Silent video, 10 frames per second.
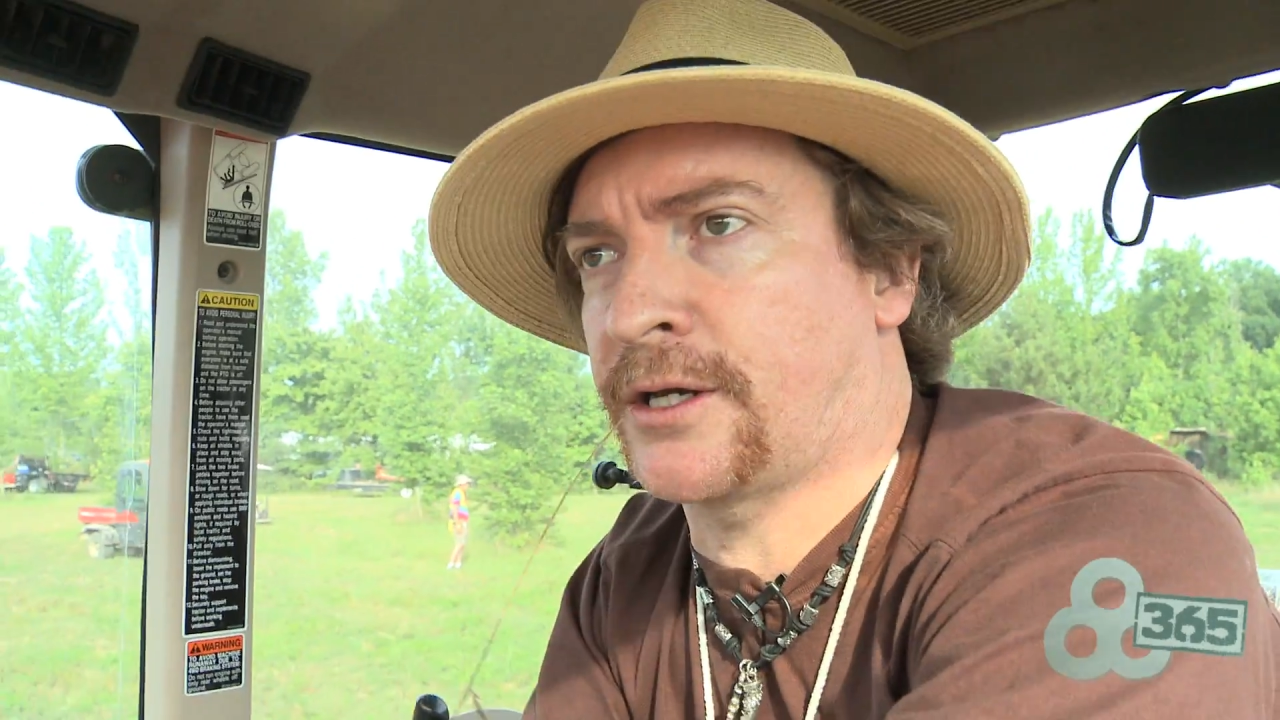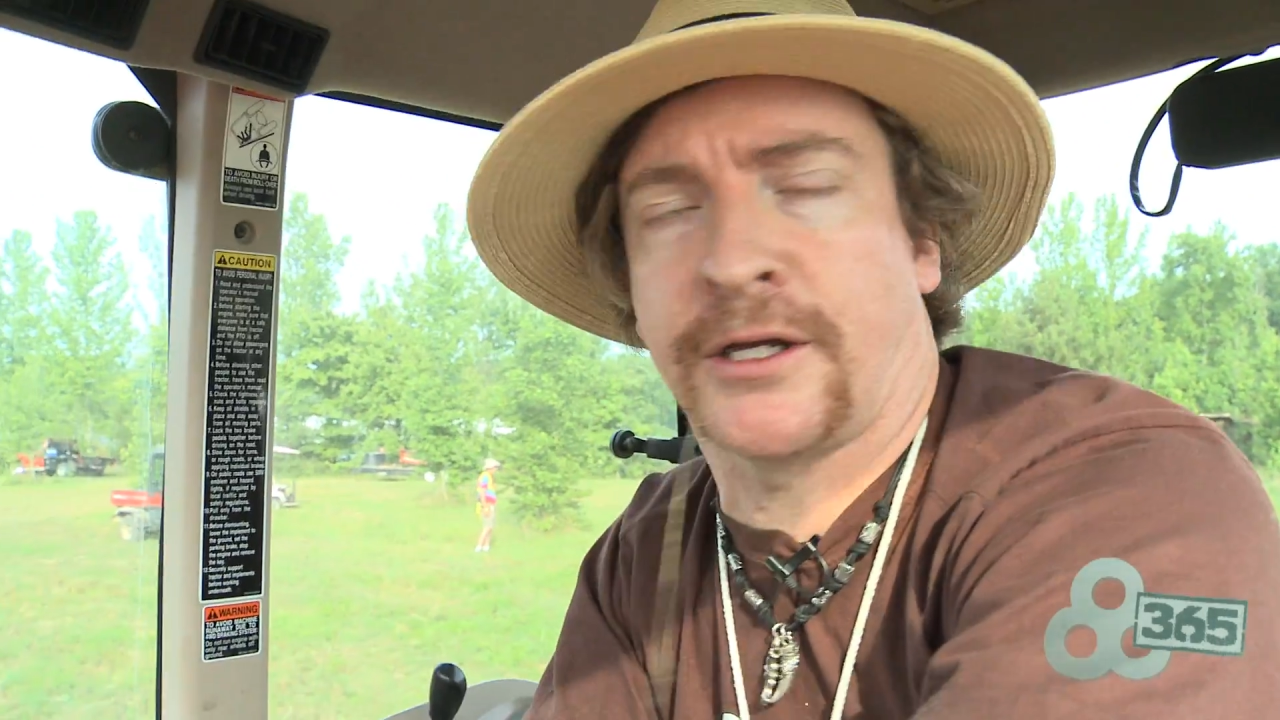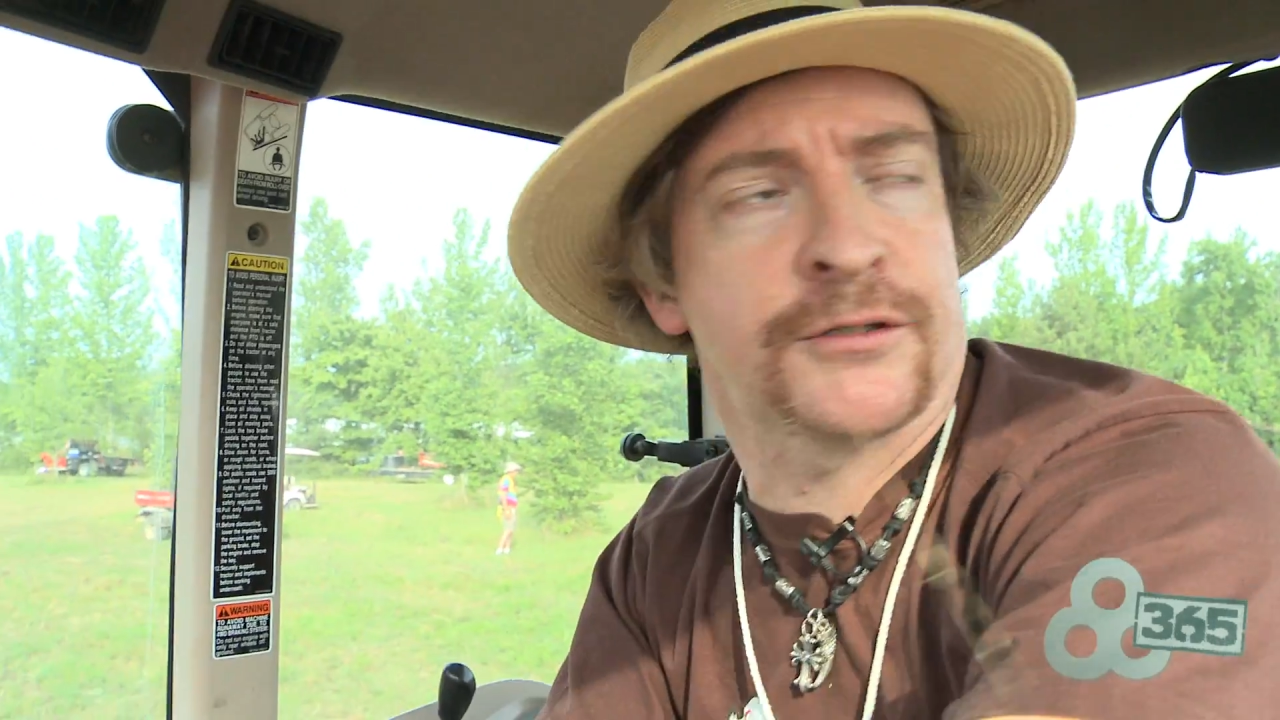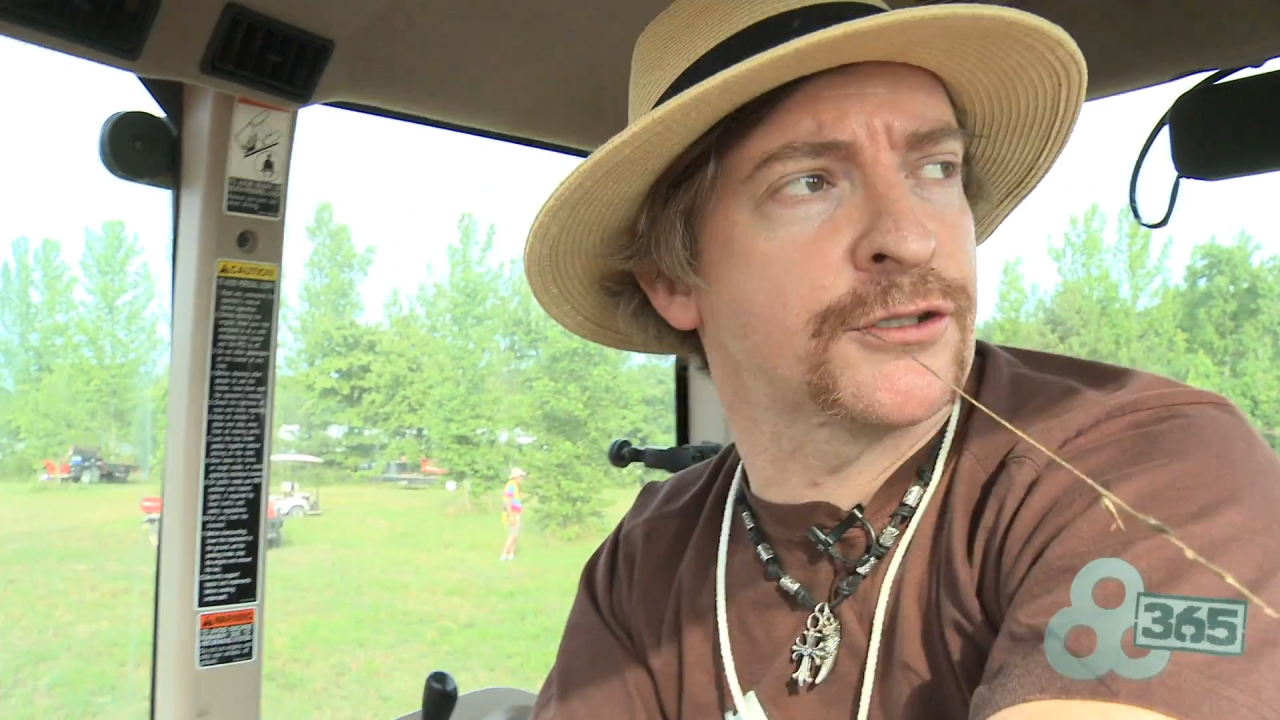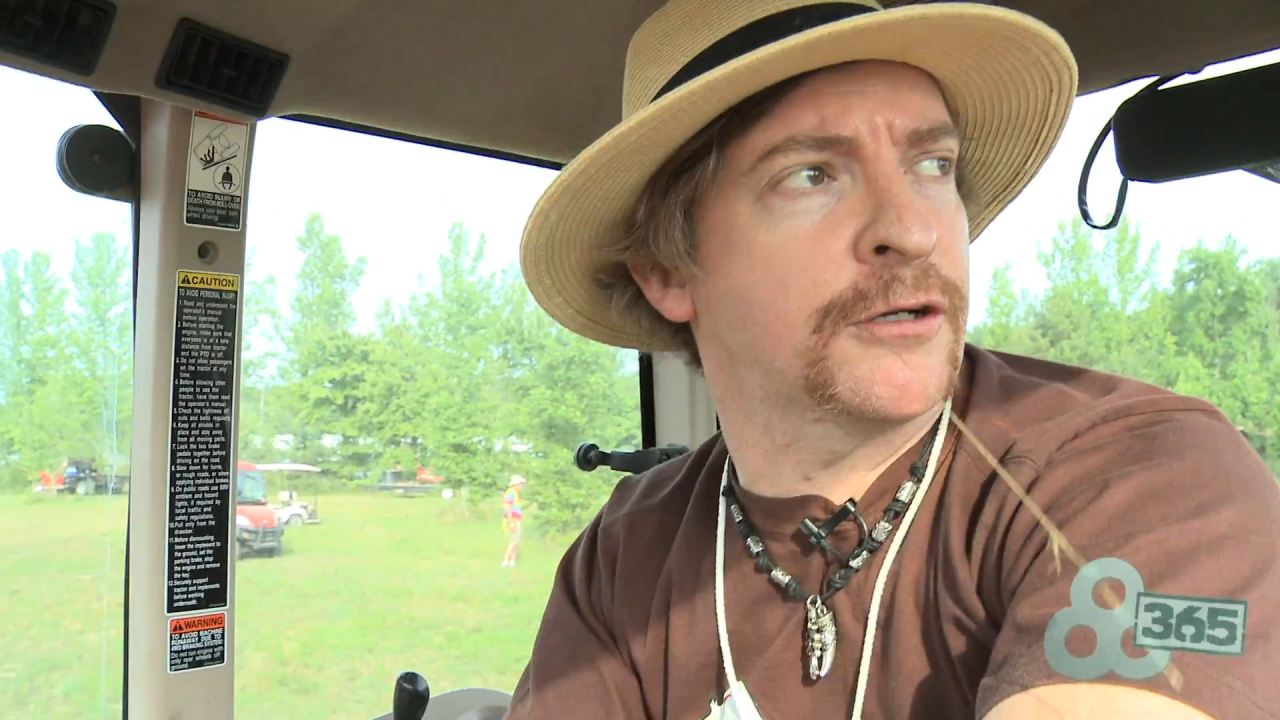
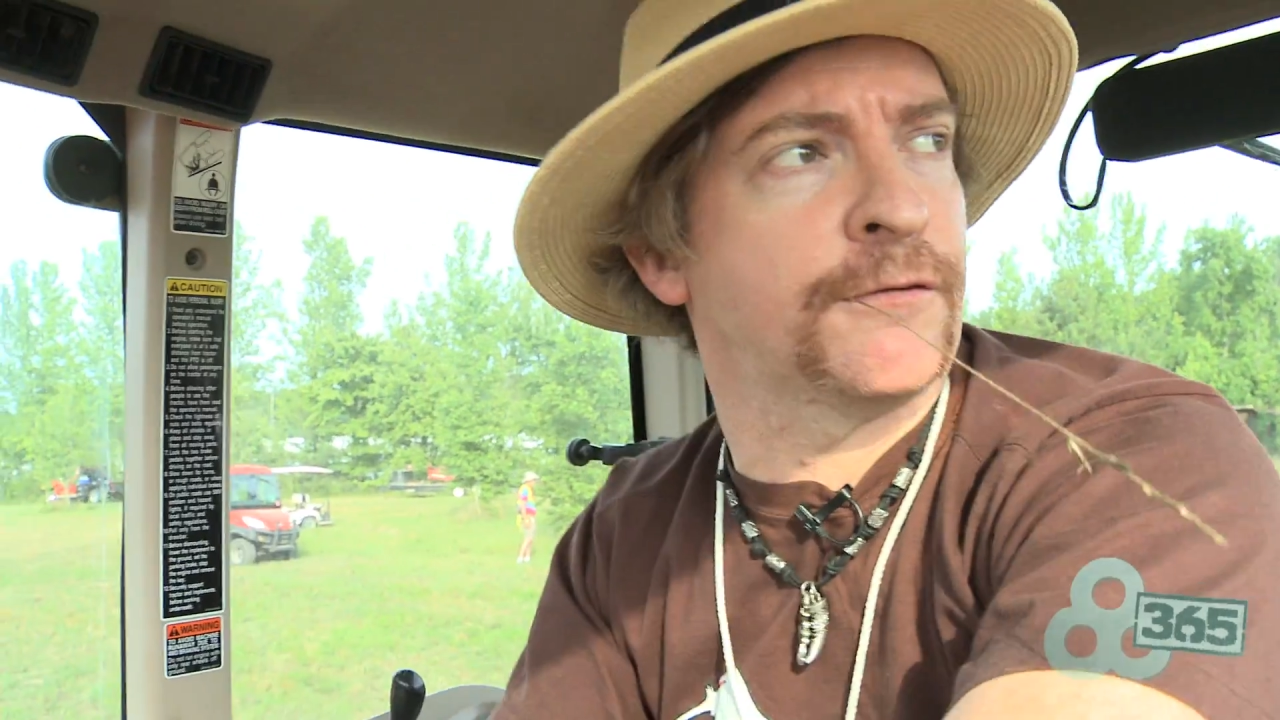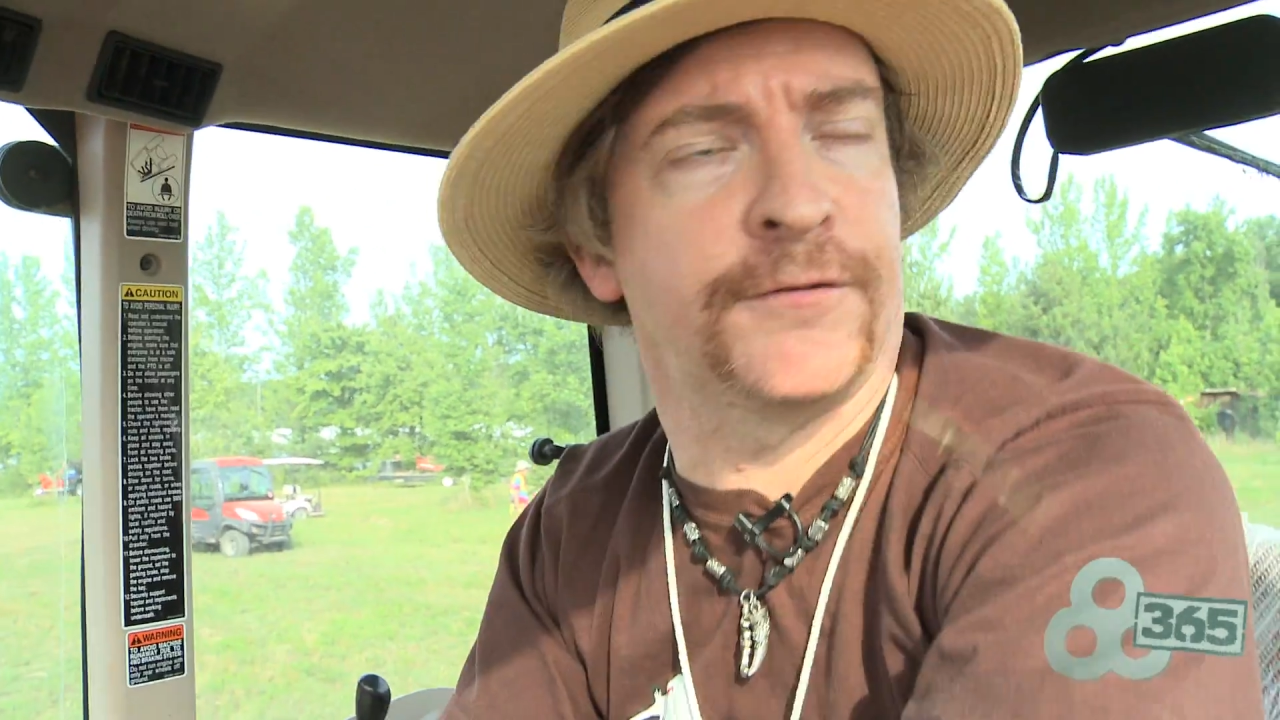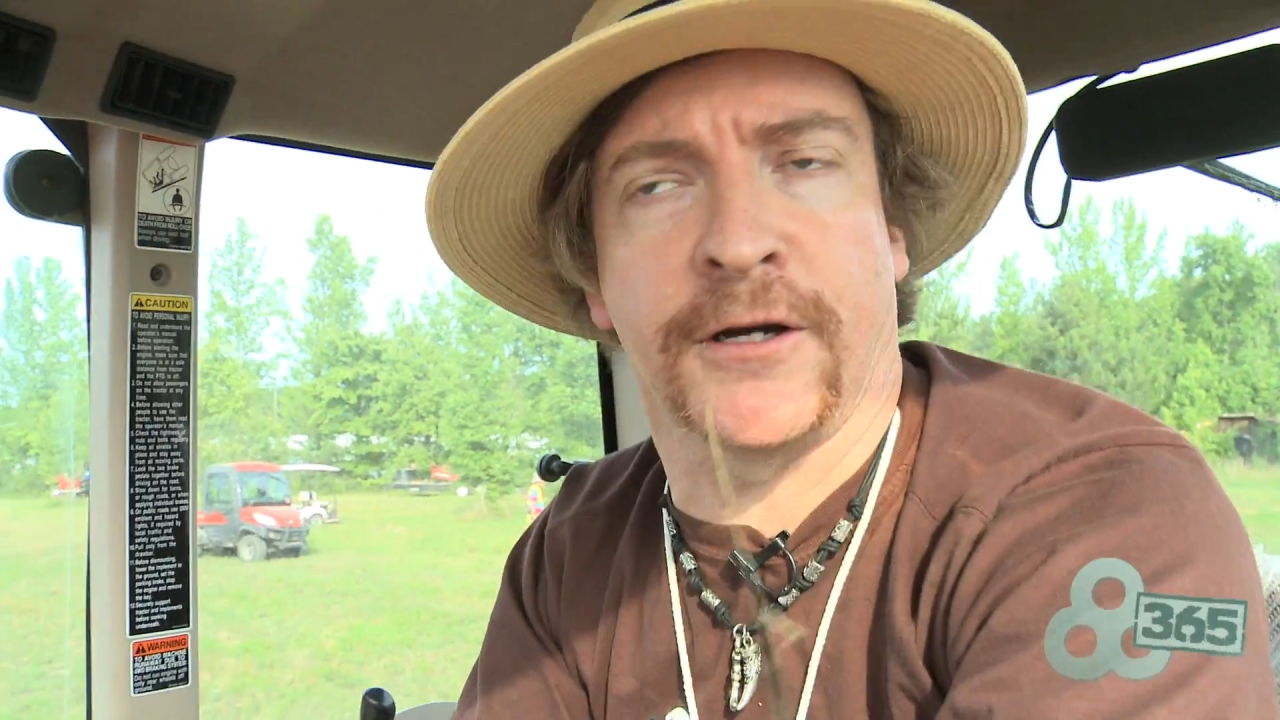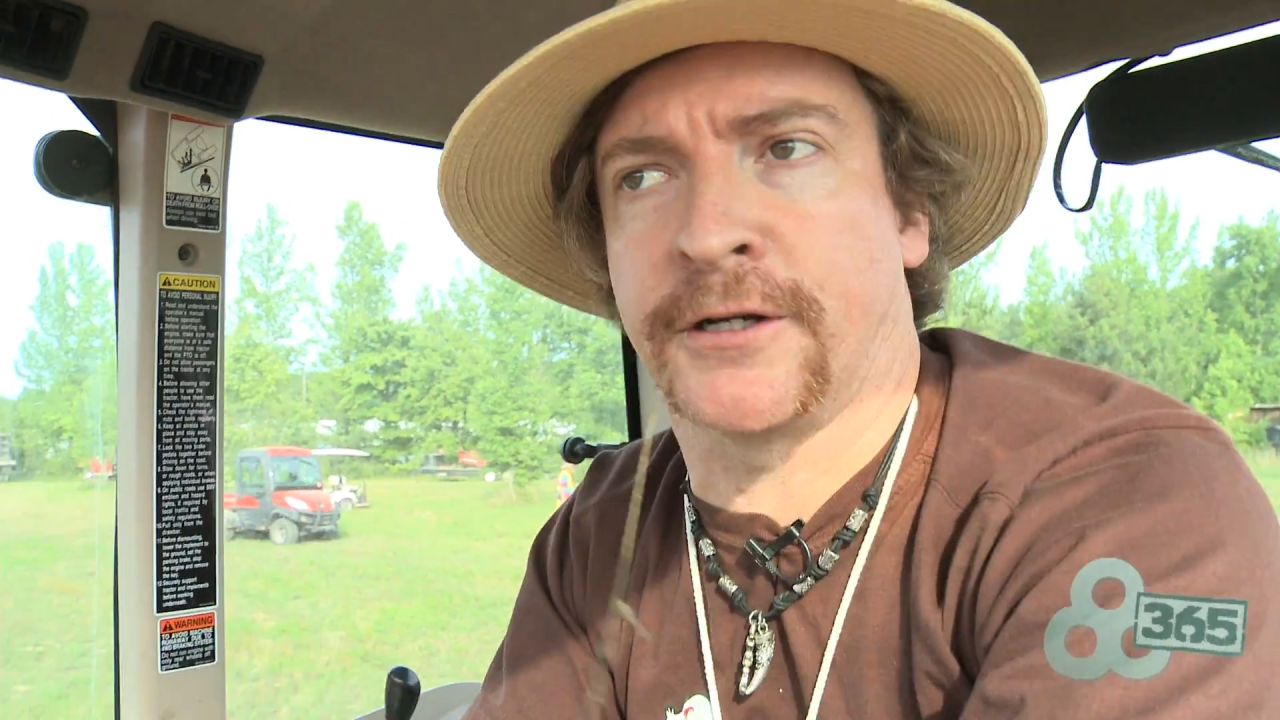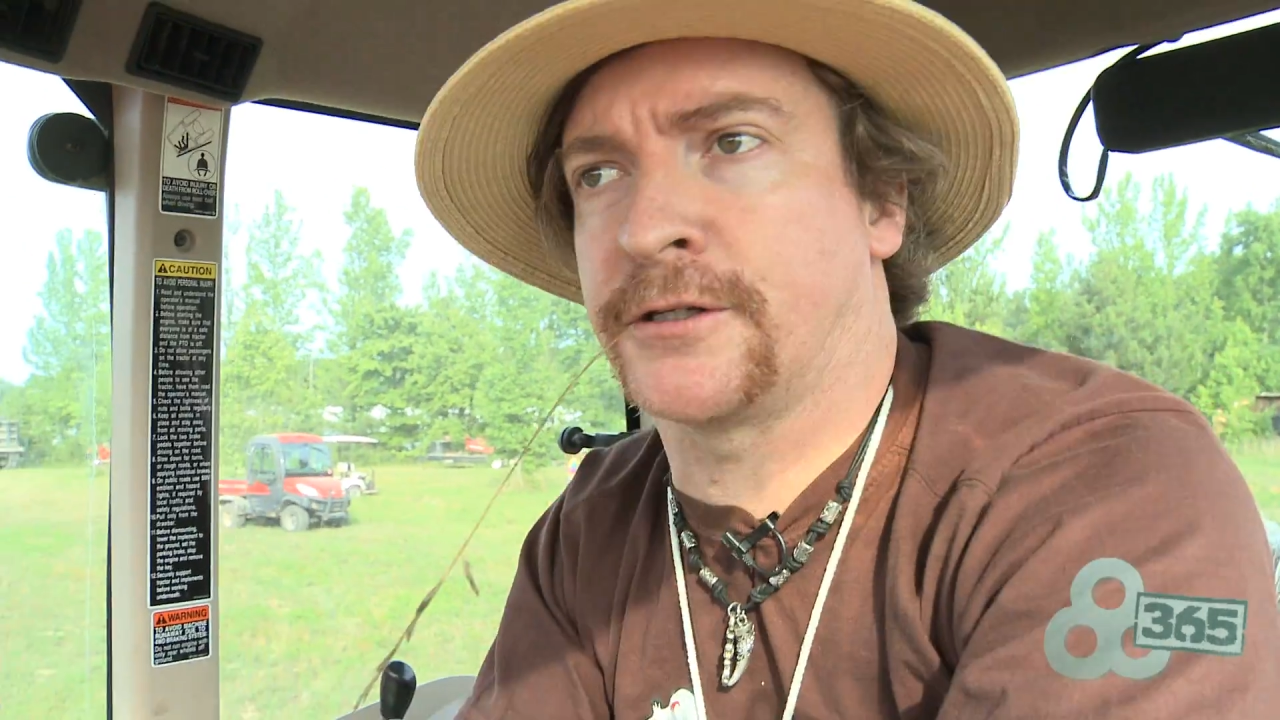again trying
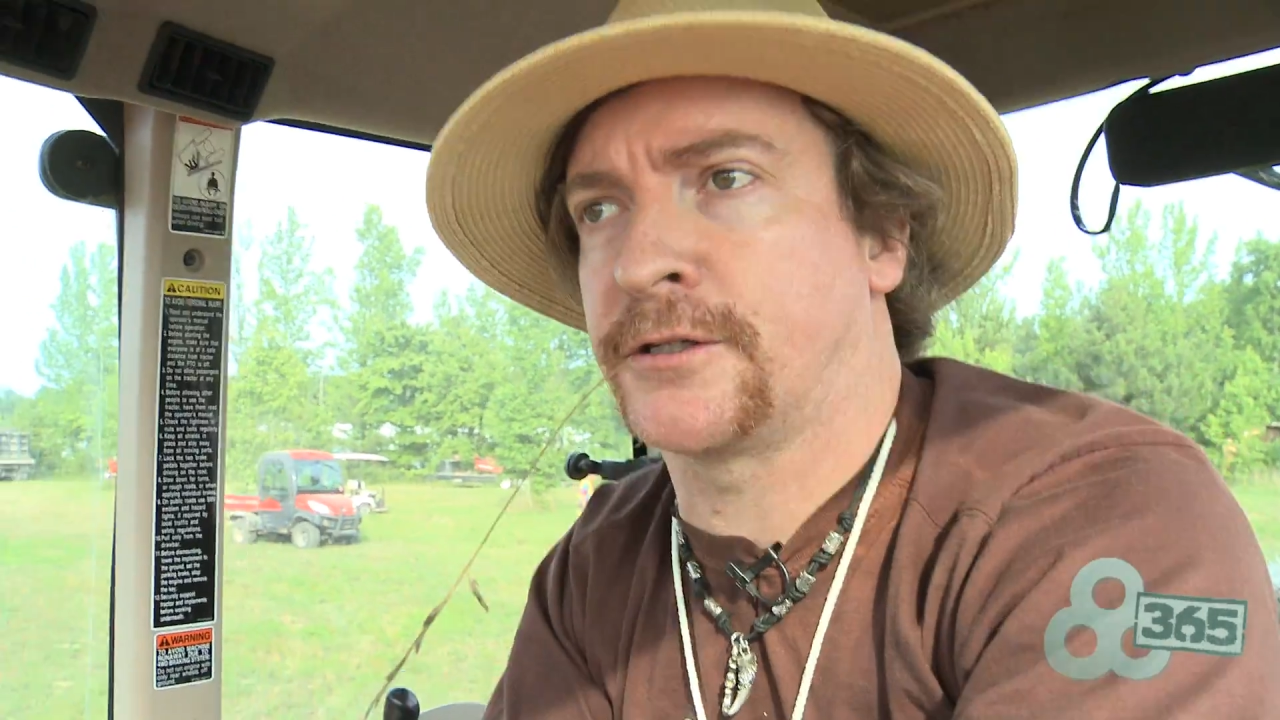to find